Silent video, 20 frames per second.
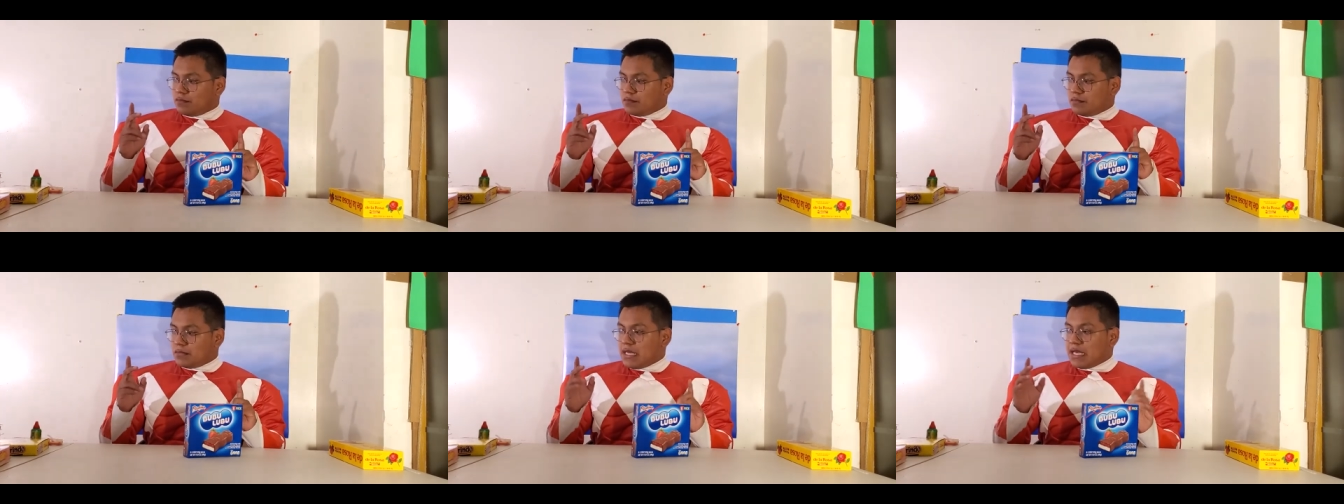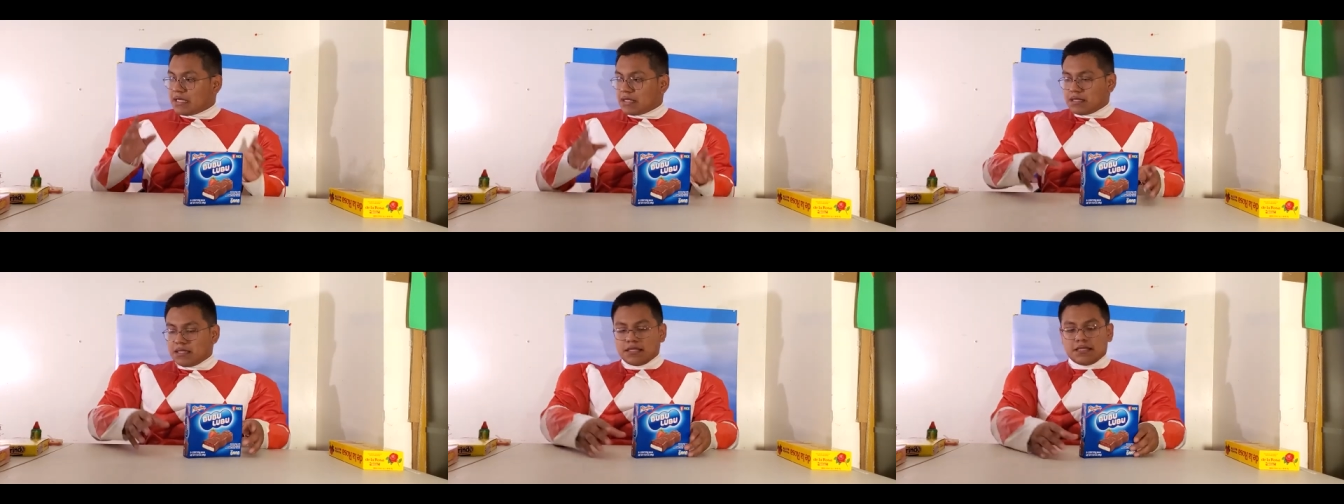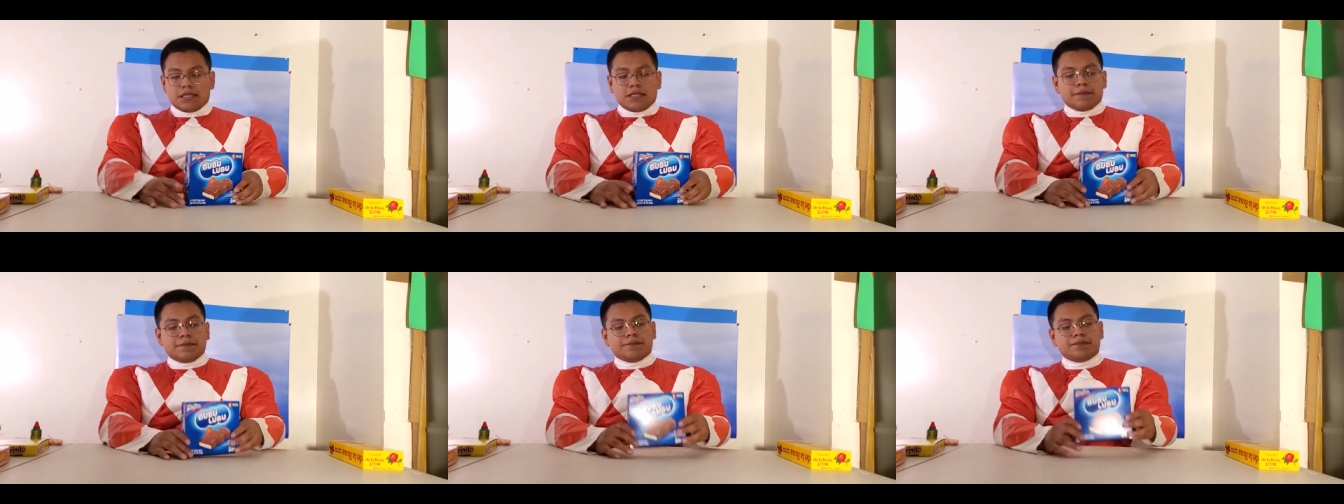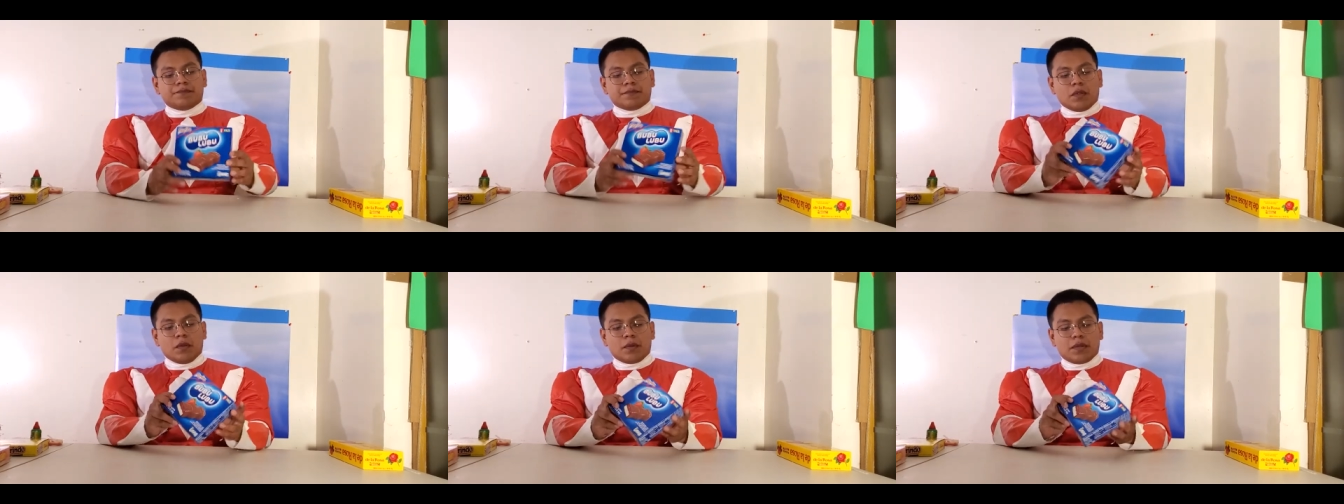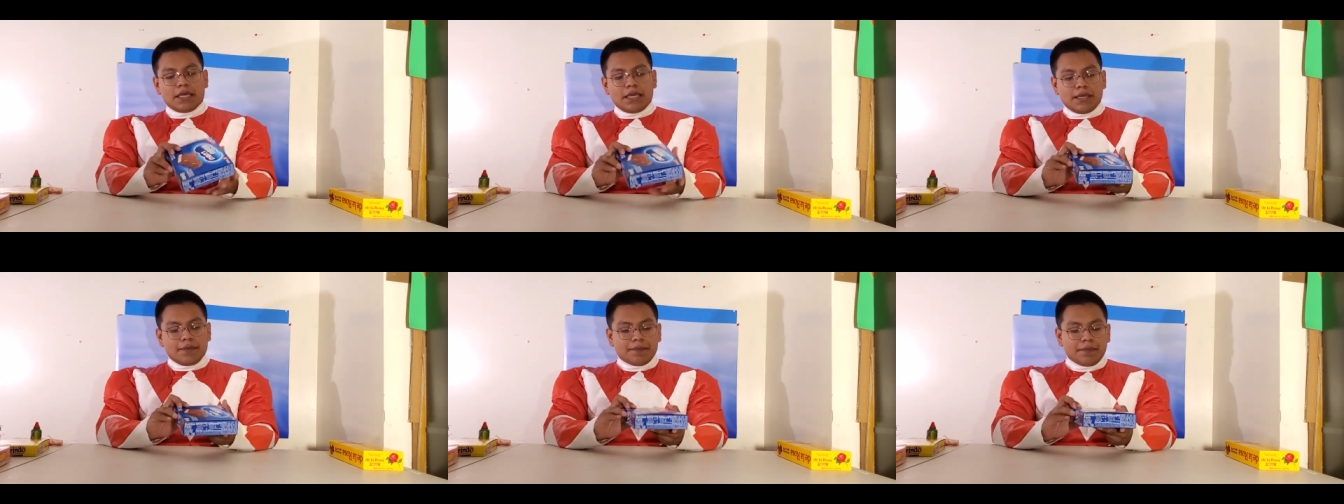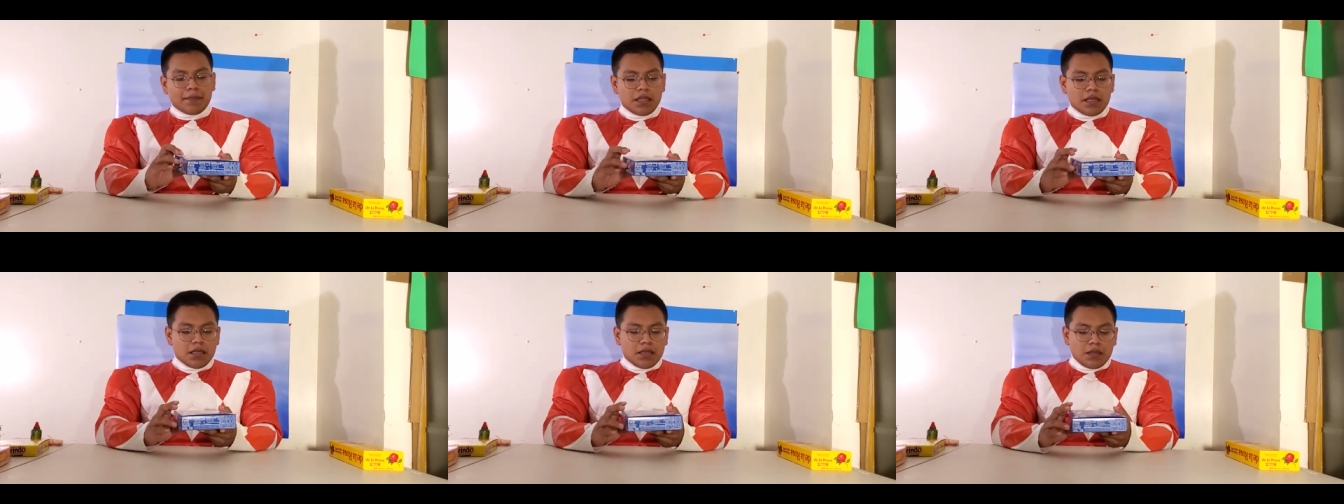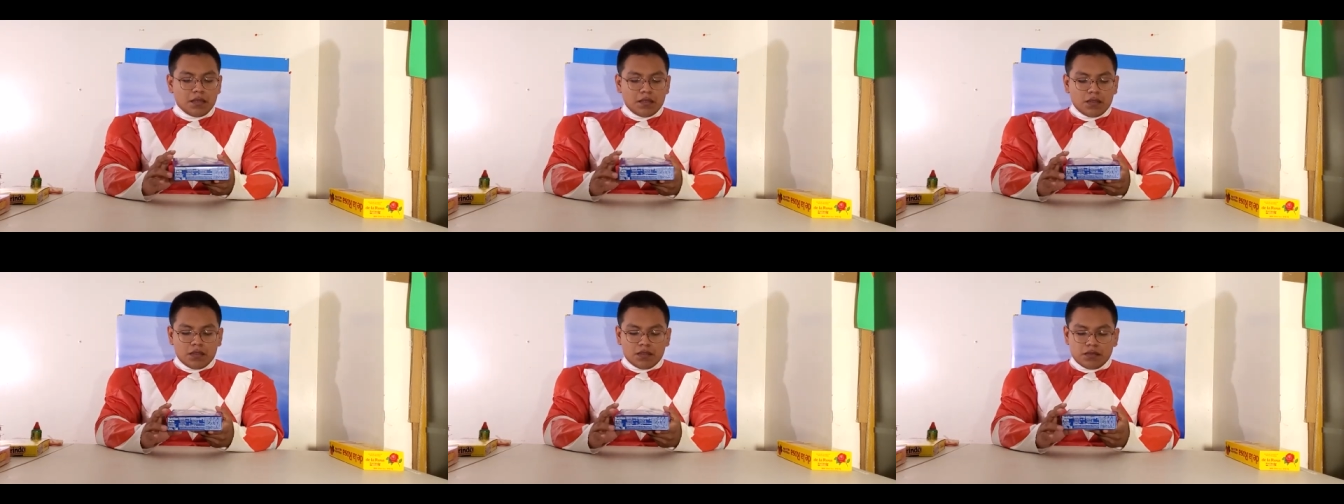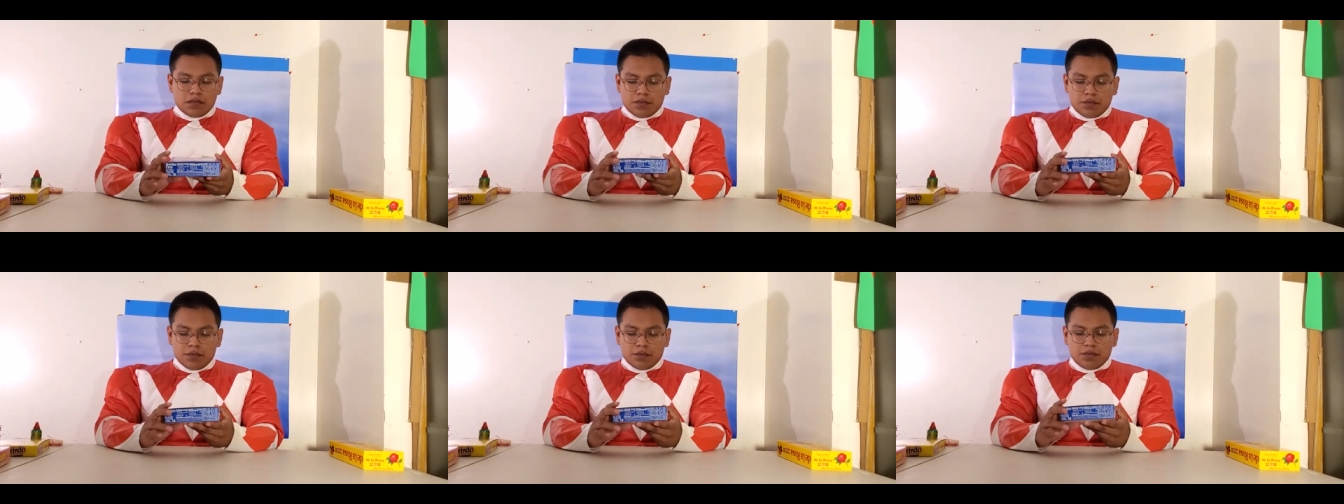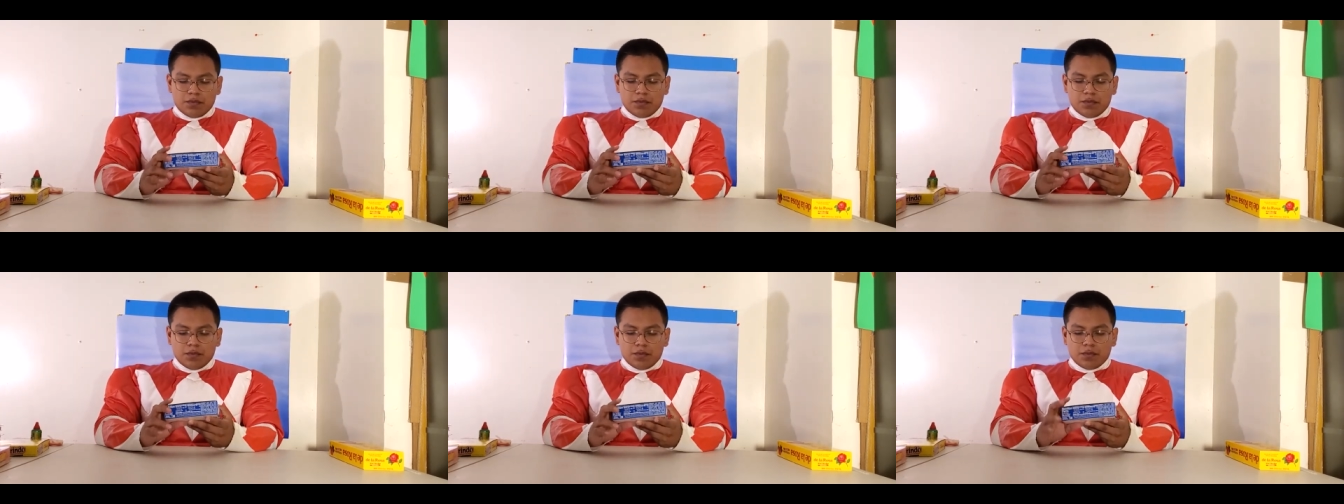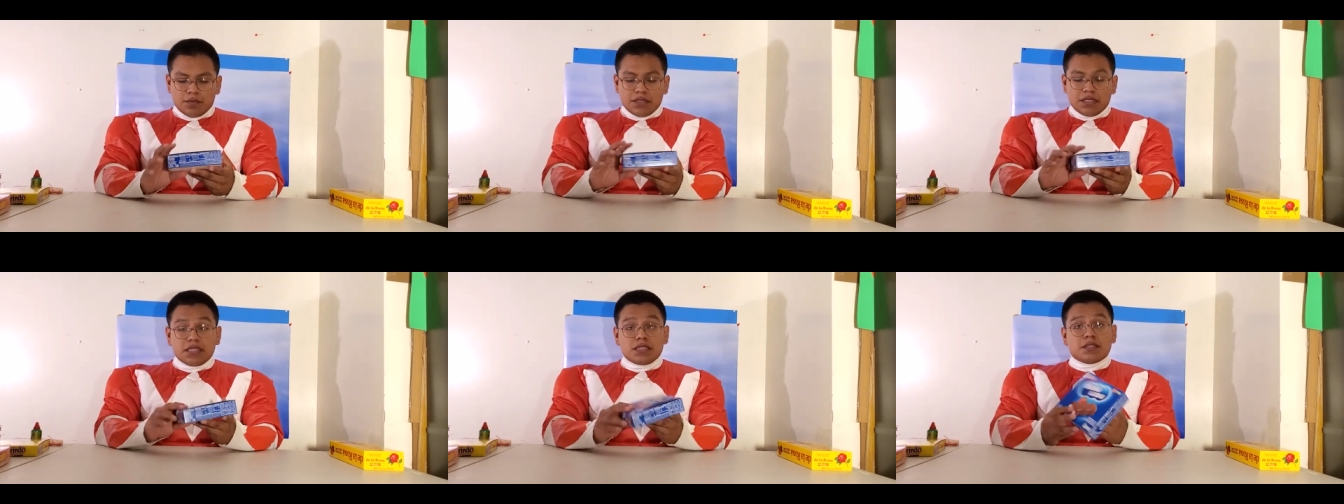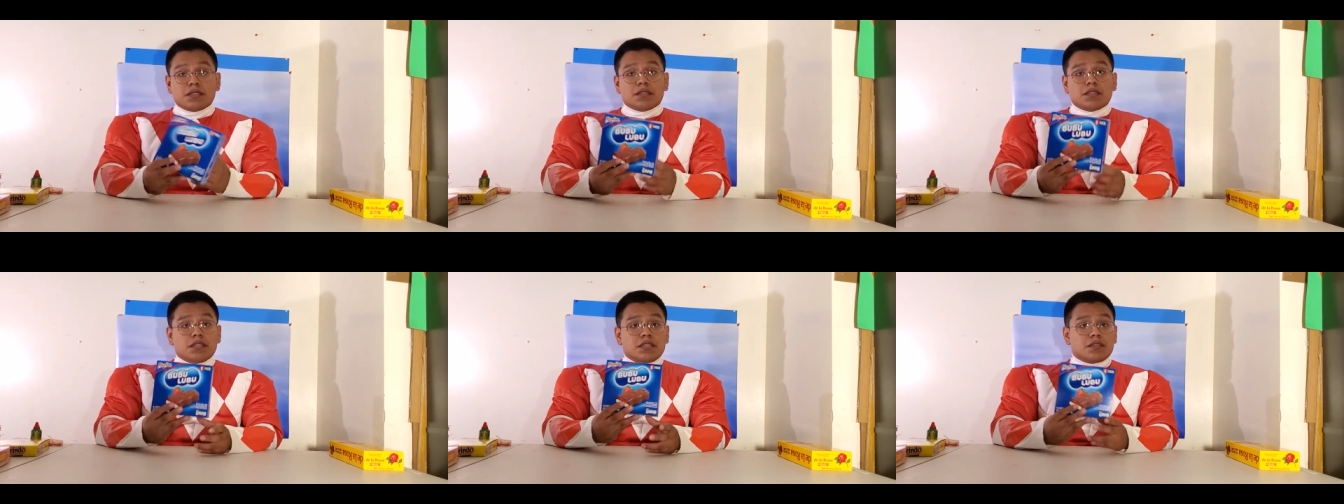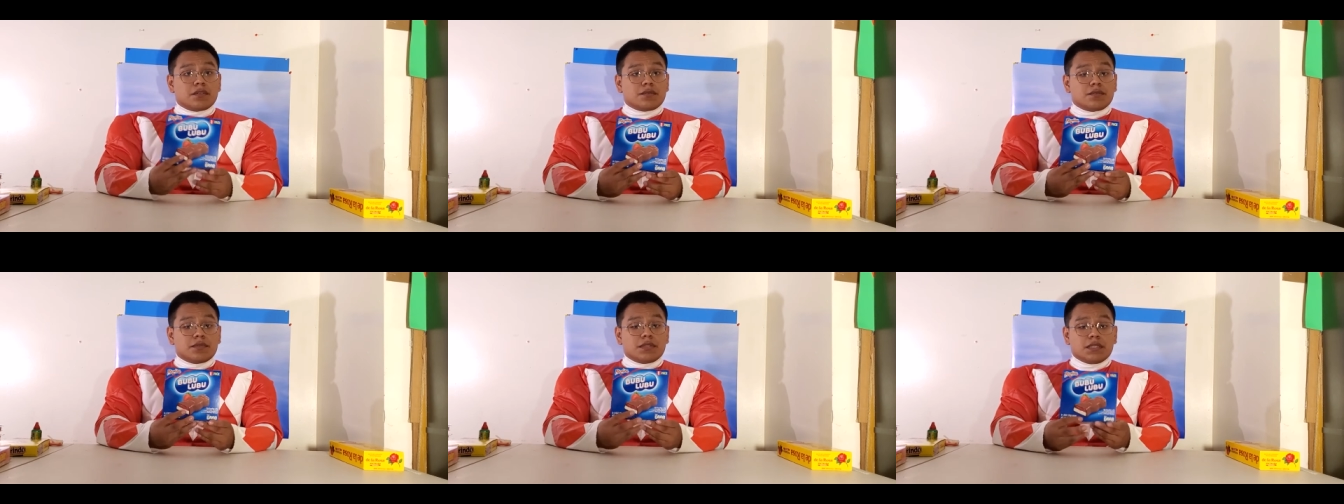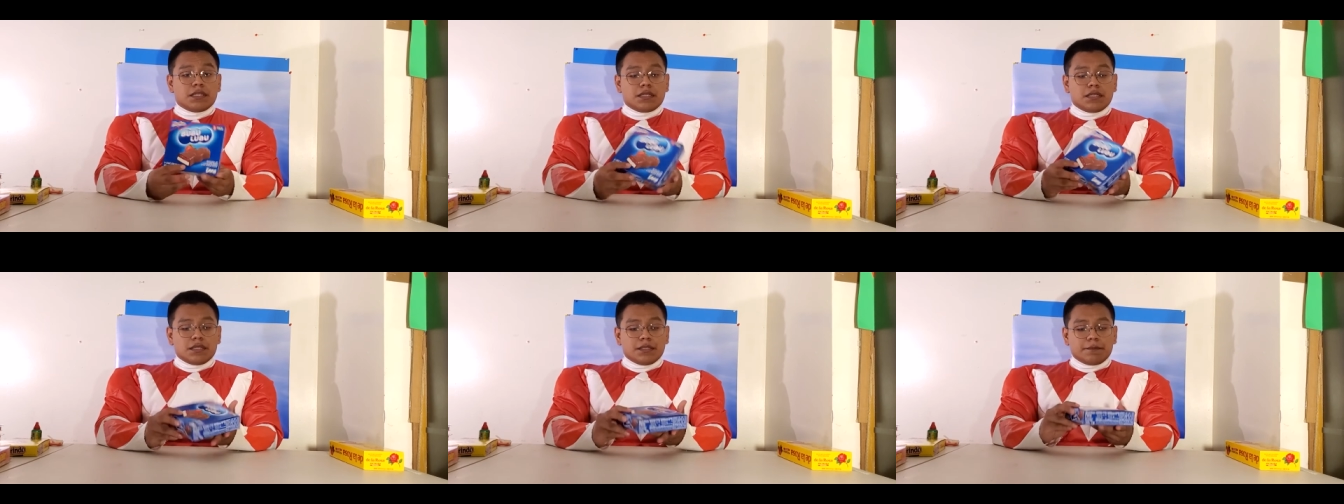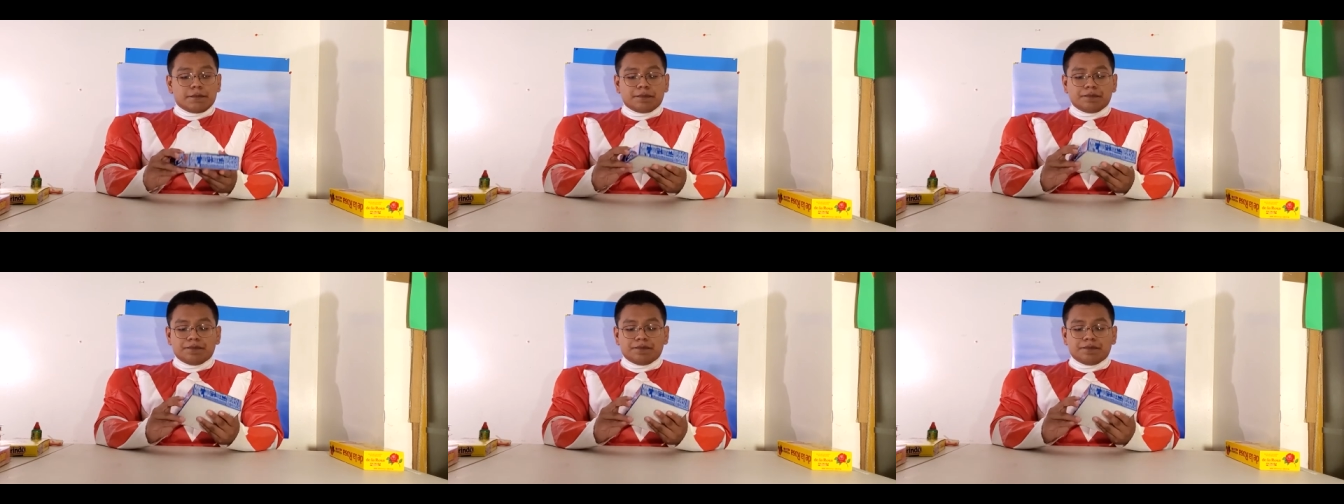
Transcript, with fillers: Yes. Okay. So Bubulubu, these these are really good.